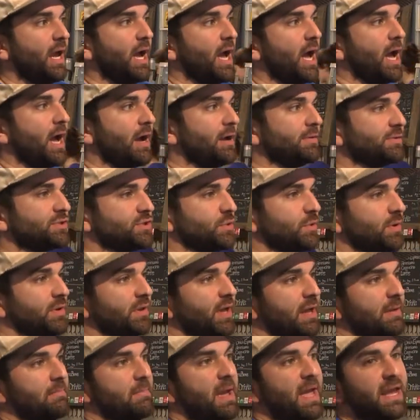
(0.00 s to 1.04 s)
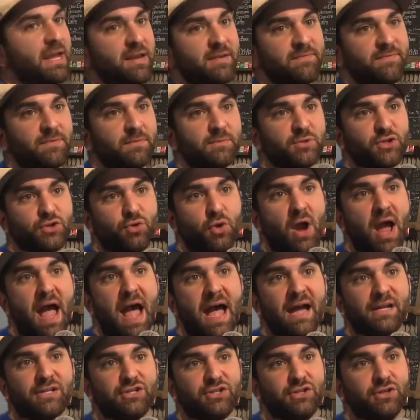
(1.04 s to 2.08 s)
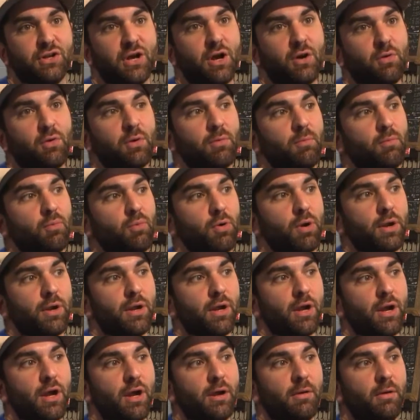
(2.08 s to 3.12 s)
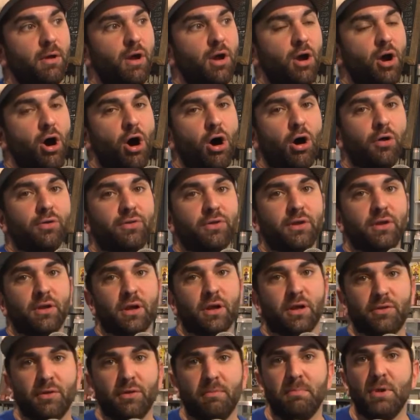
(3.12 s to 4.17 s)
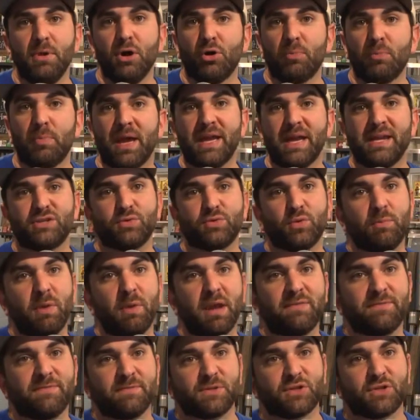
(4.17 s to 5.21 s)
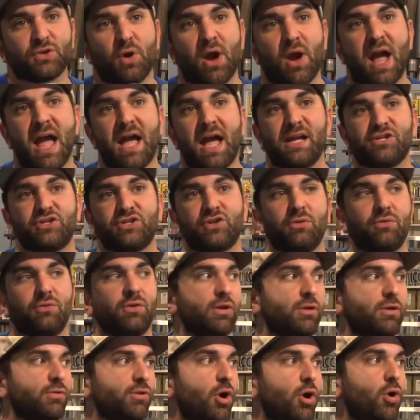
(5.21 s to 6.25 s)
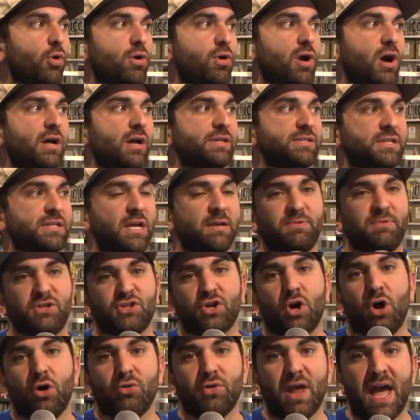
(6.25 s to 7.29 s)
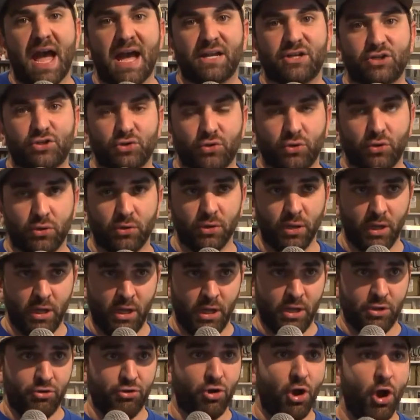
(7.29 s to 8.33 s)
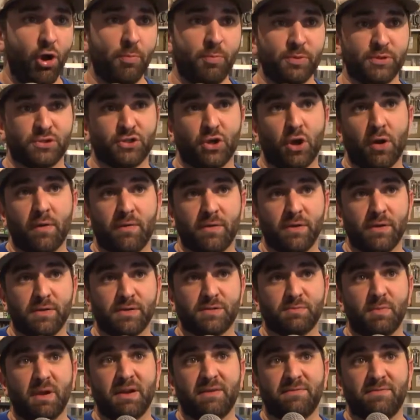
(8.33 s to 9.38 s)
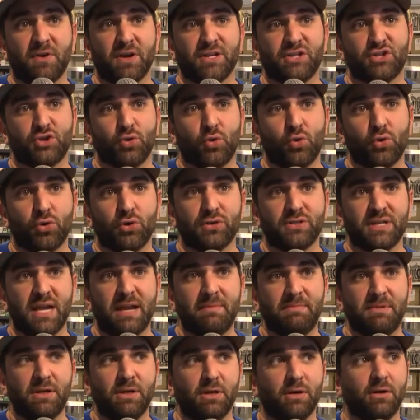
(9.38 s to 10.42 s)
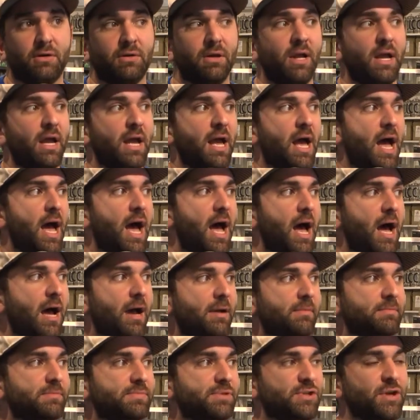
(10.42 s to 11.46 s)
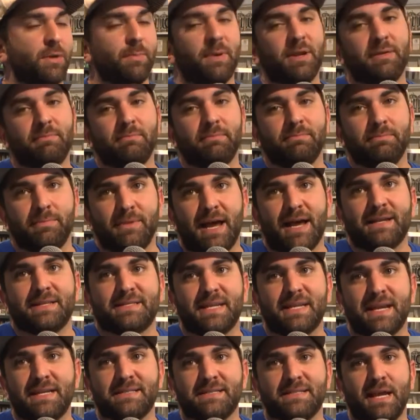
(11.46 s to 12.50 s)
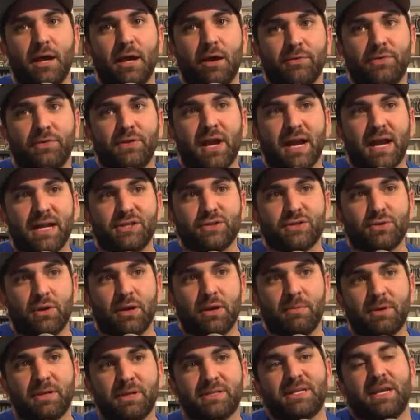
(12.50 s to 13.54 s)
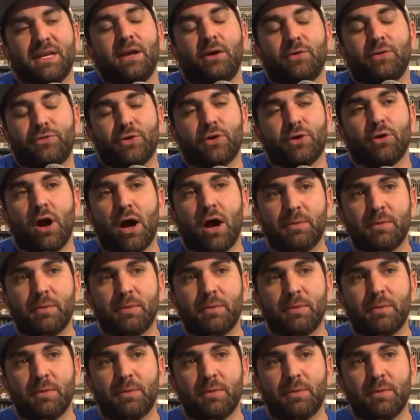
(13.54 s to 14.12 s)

Uh, so we like make it from scratch. You know, we're, we uh, all the uh, the milk base we make from scratch. So the the whole concept is all natural, no preservatives, made fresh to order type deal. Um, so I mean, not to say it's a healthy ice cream, but it's a healthier